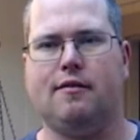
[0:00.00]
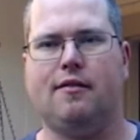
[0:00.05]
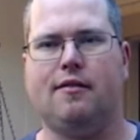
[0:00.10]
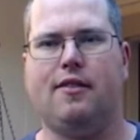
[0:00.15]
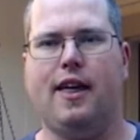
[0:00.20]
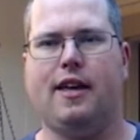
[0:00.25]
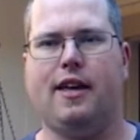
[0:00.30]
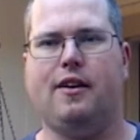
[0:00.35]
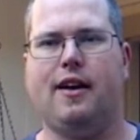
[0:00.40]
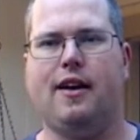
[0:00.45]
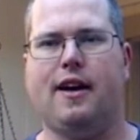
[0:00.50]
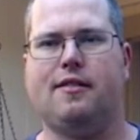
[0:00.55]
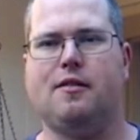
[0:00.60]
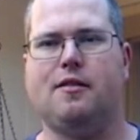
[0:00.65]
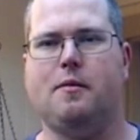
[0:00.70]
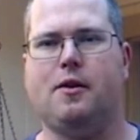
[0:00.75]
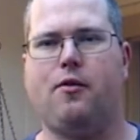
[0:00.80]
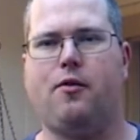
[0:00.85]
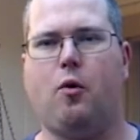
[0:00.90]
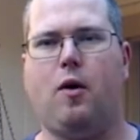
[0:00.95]
Thank you guys so
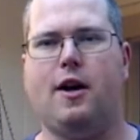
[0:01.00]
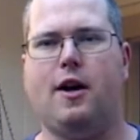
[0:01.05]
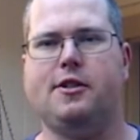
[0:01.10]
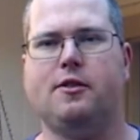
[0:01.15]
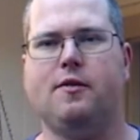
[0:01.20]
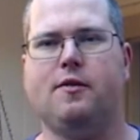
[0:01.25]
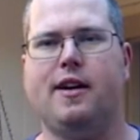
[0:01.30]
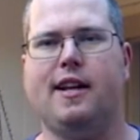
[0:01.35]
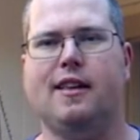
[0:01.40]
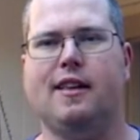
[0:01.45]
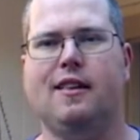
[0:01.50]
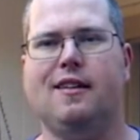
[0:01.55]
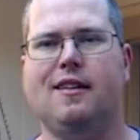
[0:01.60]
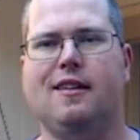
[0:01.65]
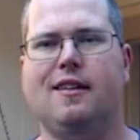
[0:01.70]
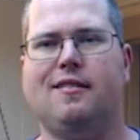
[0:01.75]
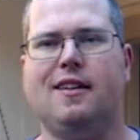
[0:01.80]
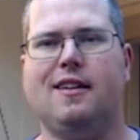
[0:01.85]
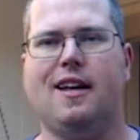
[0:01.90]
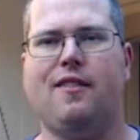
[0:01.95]
much for watching, reading, and listening.